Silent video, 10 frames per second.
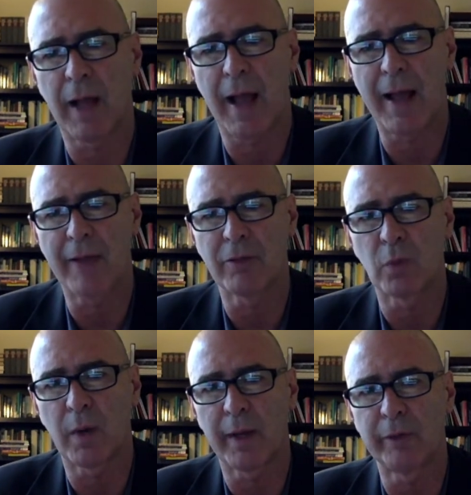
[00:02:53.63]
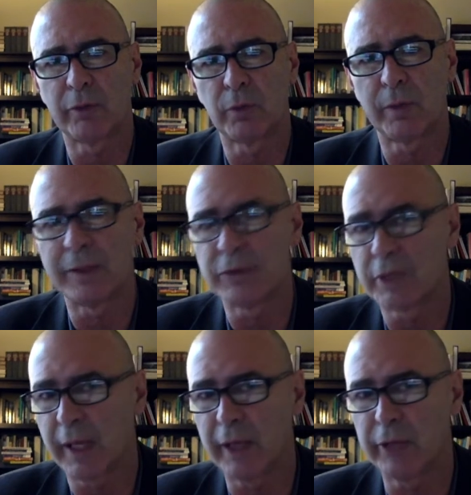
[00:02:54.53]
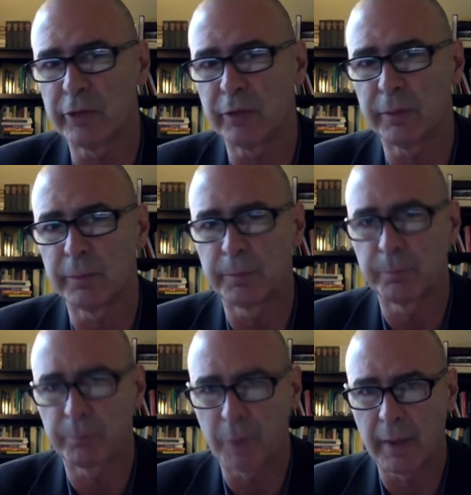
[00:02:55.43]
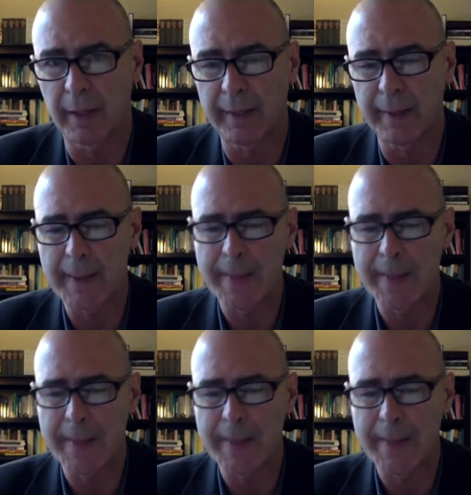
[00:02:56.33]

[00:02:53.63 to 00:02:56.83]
I have a right to an education, okay,